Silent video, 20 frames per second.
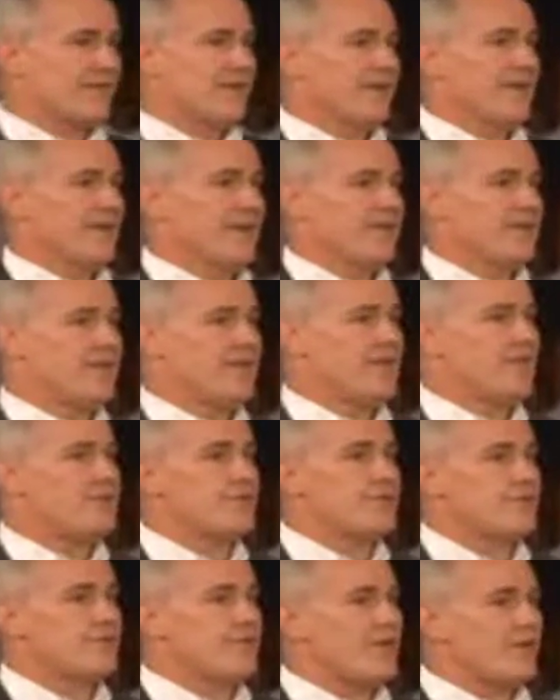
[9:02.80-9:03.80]
in the
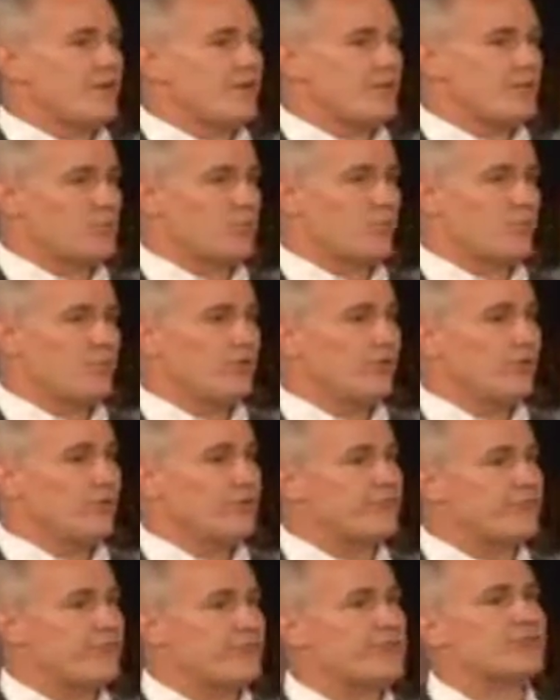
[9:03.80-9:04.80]
underdeveloped world
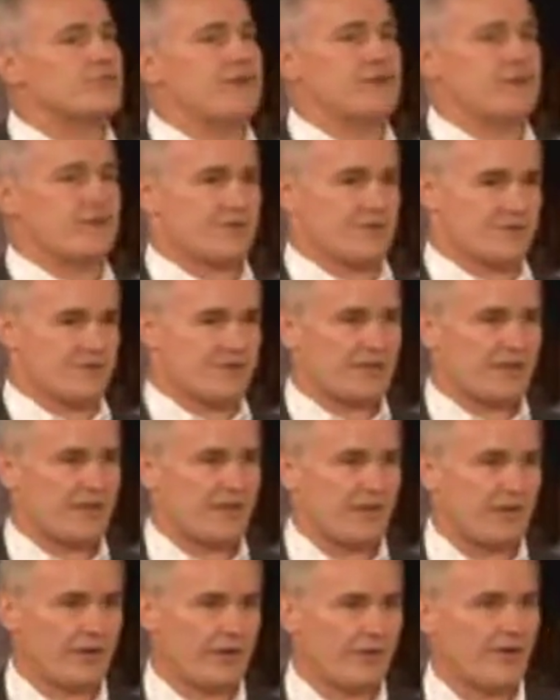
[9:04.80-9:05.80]
refrigerators to
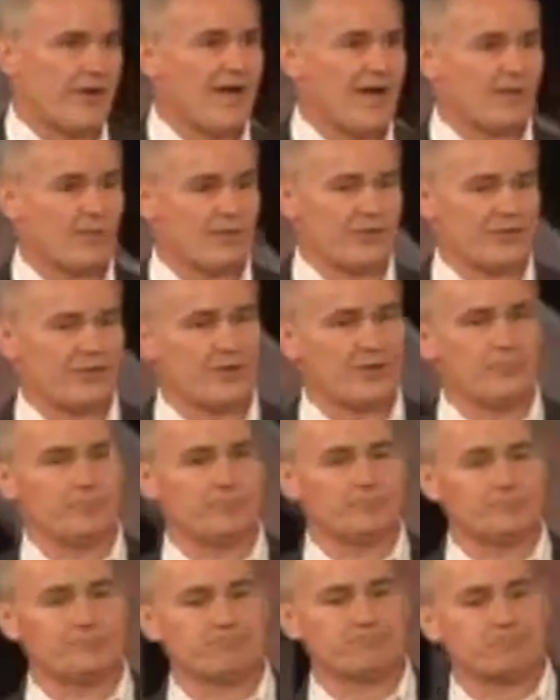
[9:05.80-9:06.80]
carry around with them.
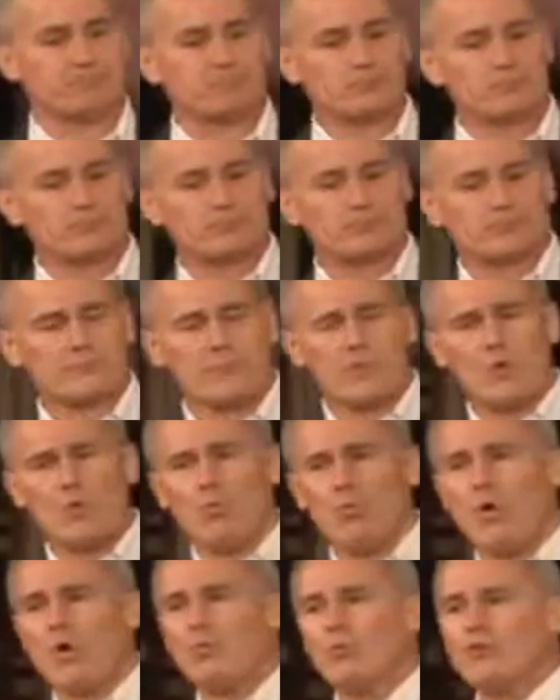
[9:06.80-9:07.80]

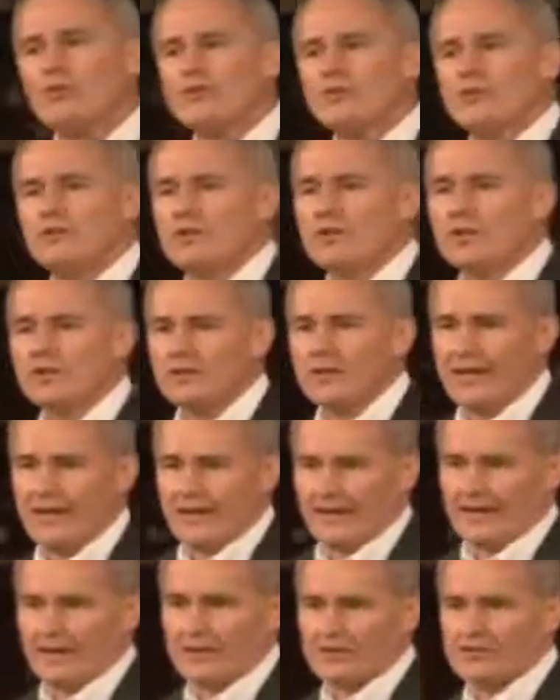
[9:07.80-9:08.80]
What would it look
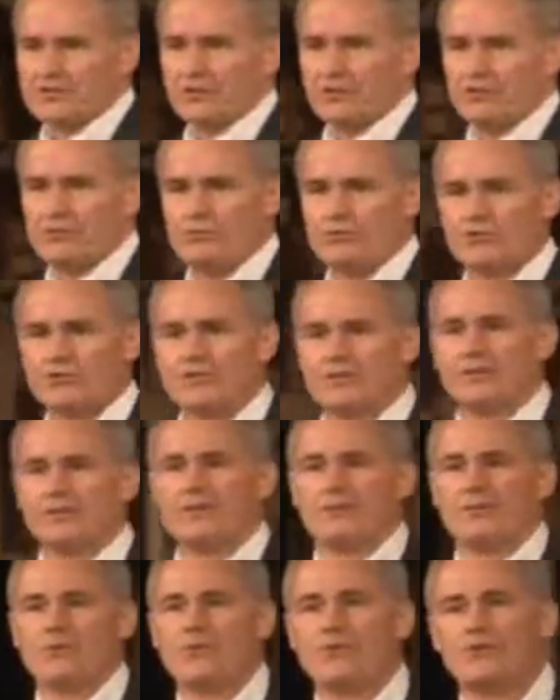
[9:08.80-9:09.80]
like, a solution
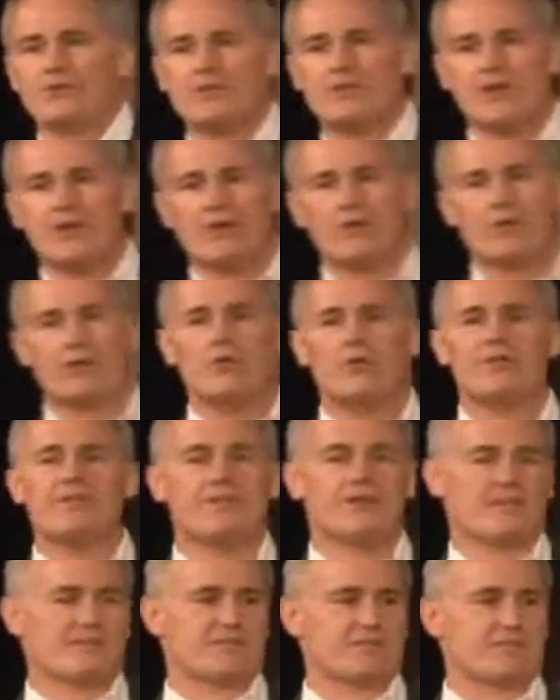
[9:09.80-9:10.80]
that we could carry with
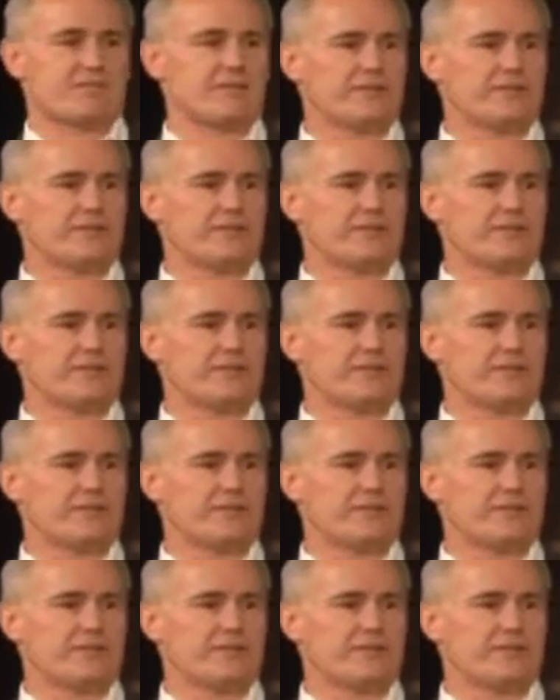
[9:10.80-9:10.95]
us?